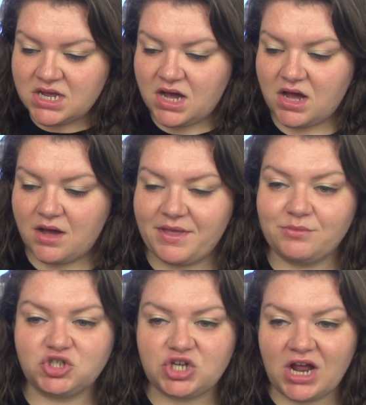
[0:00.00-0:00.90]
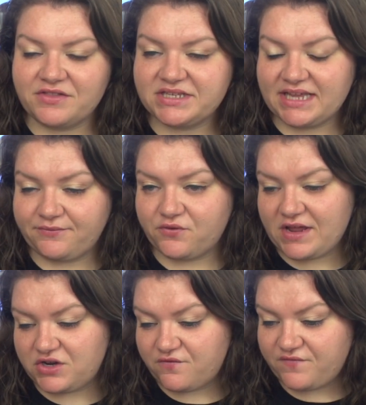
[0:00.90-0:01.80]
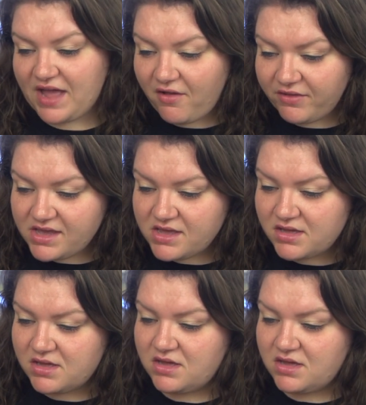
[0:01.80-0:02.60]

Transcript: Um, it was shot in the San Fernando Valley.